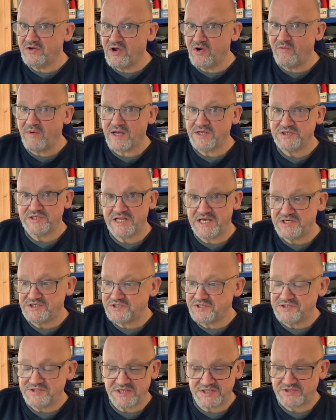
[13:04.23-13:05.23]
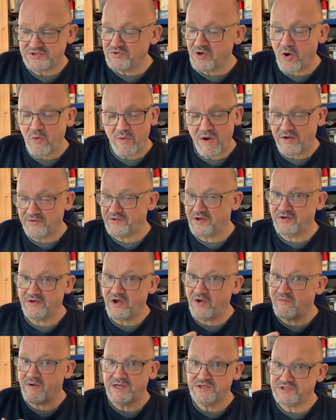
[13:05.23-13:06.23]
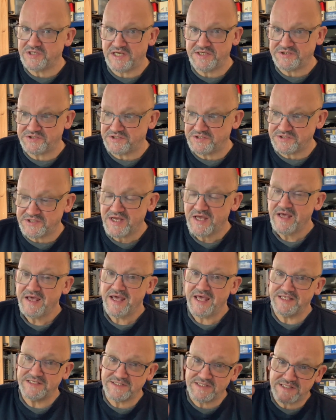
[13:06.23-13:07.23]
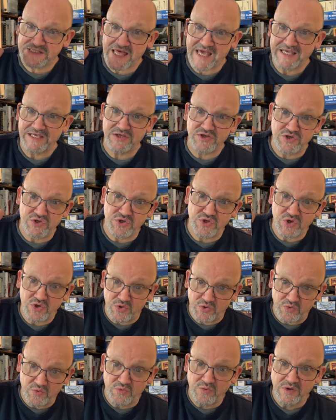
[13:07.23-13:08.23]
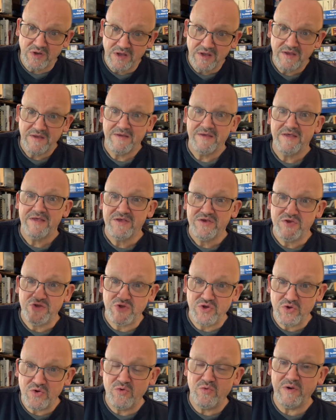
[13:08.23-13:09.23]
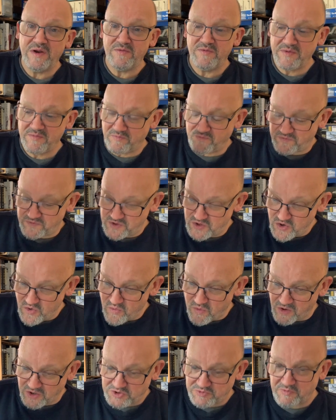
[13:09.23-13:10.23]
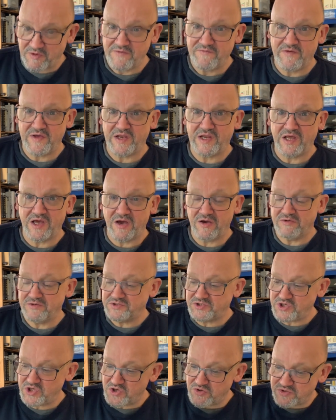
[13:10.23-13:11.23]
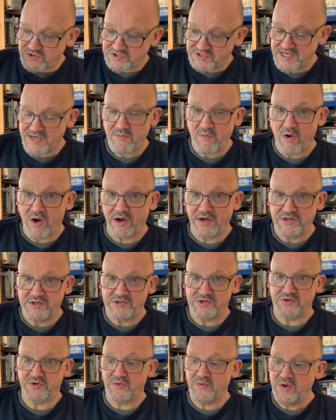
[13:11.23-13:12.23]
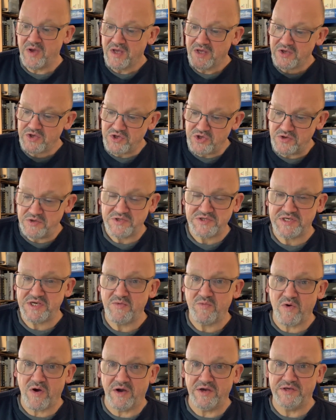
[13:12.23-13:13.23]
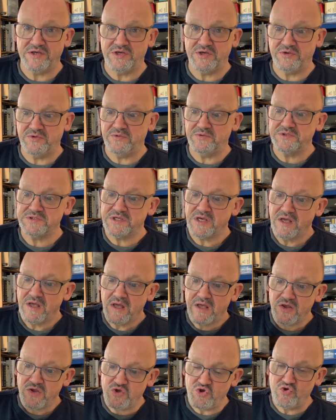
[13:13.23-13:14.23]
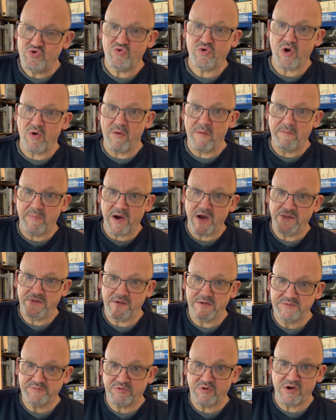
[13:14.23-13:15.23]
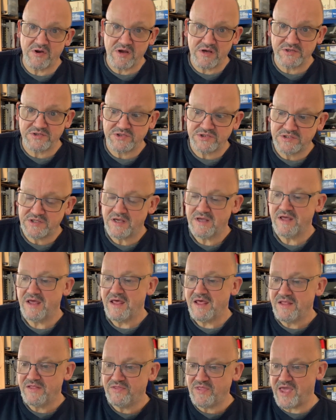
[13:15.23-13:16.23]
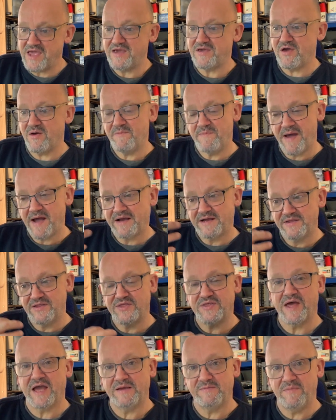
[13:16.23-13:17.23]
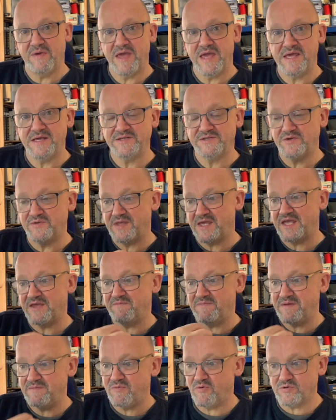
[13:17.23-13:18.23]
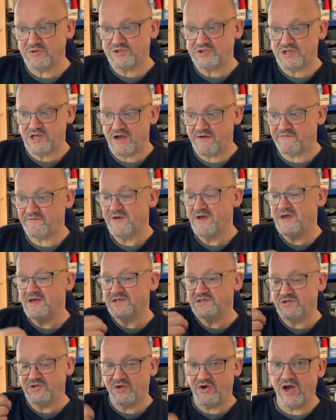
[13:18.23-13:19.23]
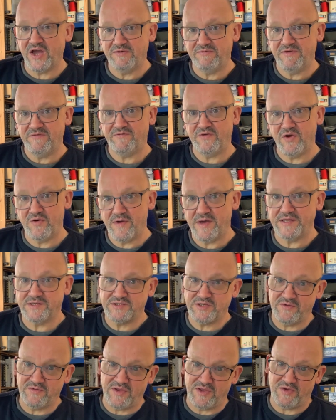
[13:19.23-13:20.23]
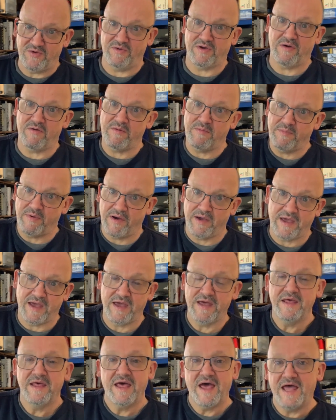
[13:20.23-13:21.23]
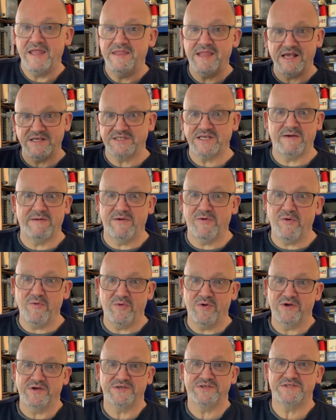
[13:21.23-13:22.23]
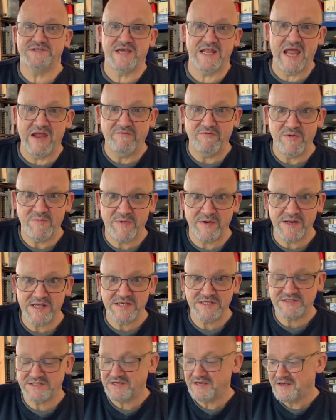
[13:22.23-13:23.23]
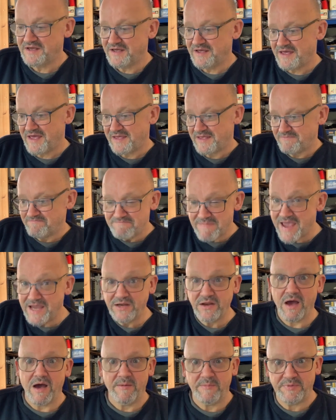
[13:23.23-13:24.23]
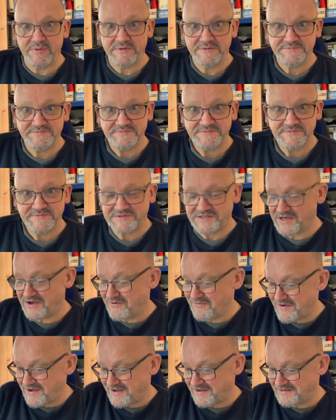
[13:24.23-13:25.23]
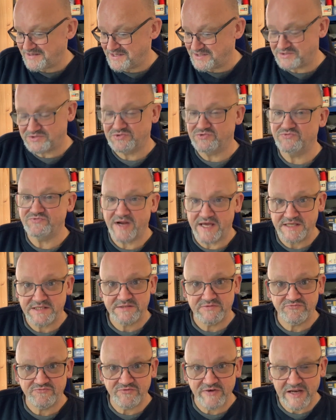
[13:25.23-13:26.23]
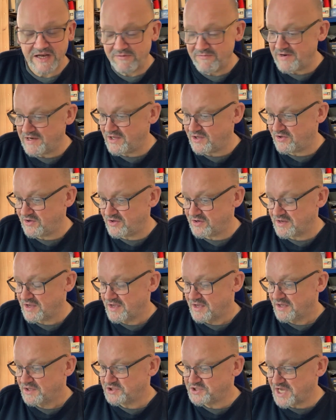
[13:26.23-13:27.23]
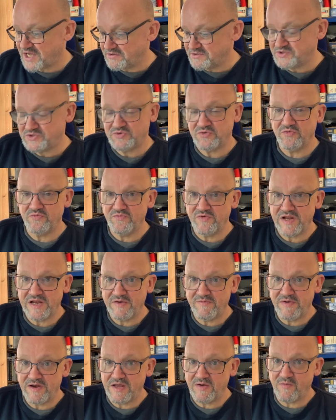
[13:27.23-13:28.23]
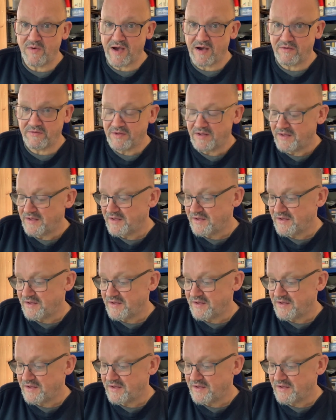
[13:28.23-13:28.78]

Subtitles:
congratulations. It's not well done, congratulations. It's thank you. You watch my videos, you see what I do, you see what I use, you go and buy those products, they come back and thank me, so they give me more stuff so that I review it, so that you go and buy it. And that's how it all works, and everybody's made up. So it's great, really good. Channel's doing really well.